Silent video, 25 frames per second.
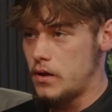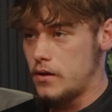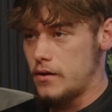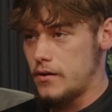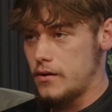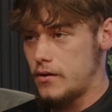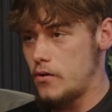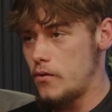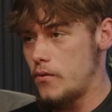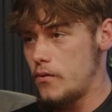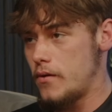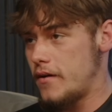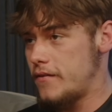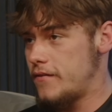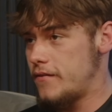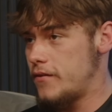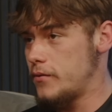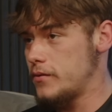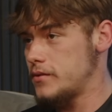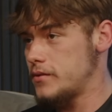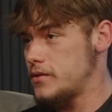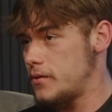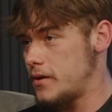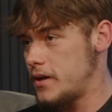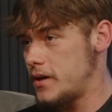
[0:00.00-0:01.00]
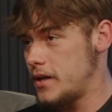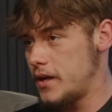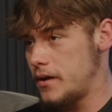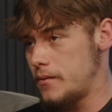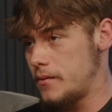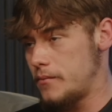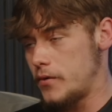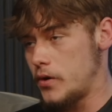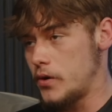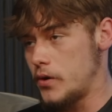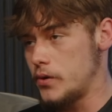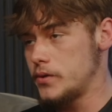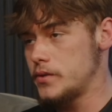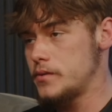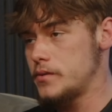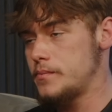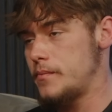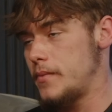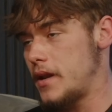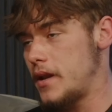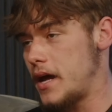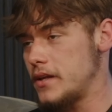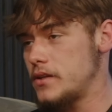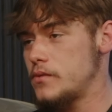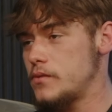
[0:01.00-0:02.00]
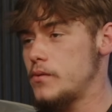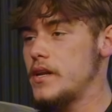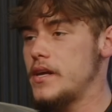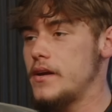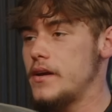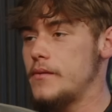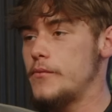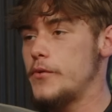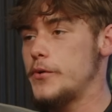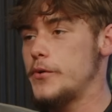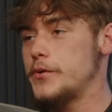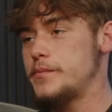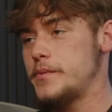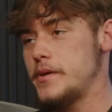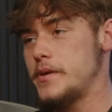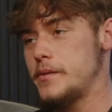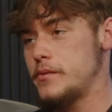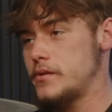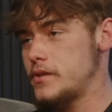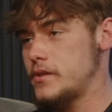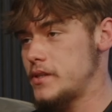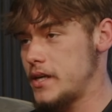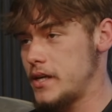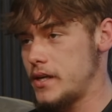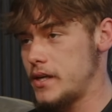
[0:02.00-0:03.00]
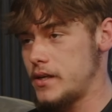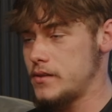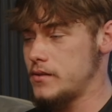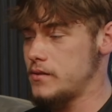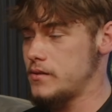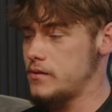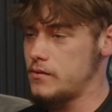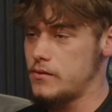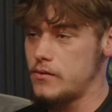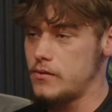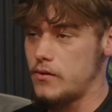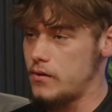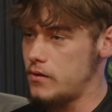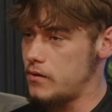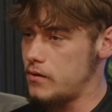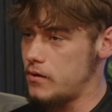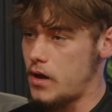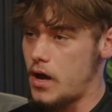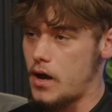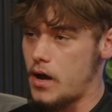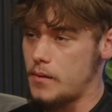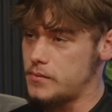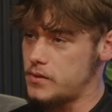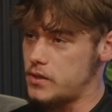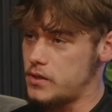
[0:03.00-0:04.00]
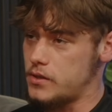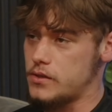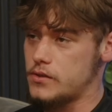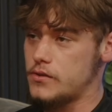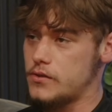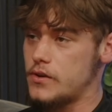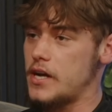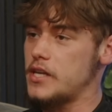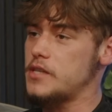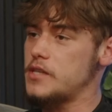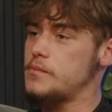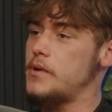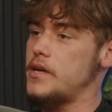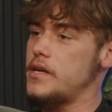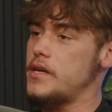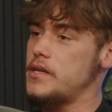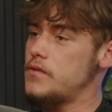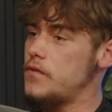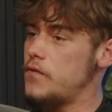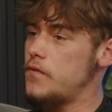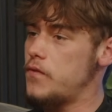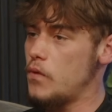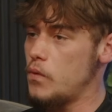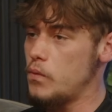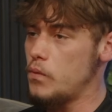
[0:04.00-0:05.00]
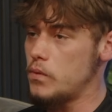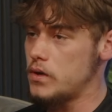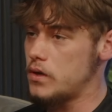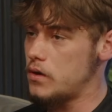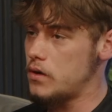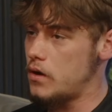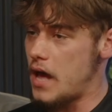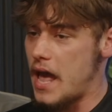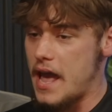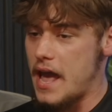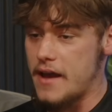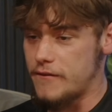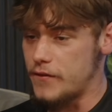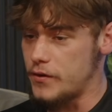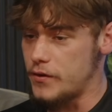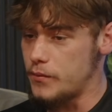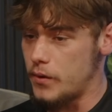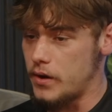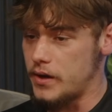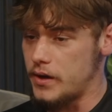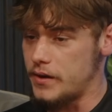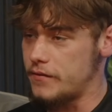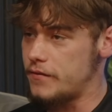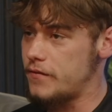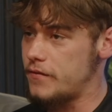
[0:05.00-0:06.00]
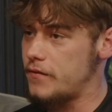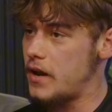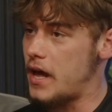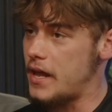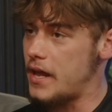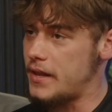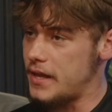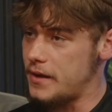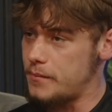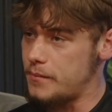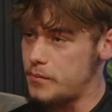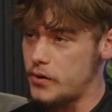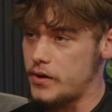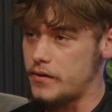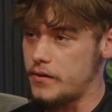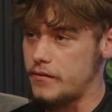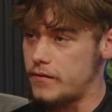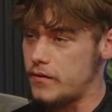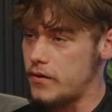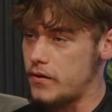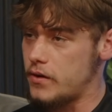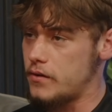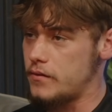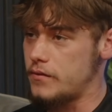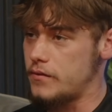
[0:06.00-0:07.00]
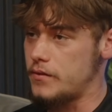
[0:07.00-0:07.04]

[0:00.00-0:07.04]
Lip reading: Cool, I fought 20M Rose. Like 20M Rose, people say he's not up to scratch, but he's fought everyone like they put in front of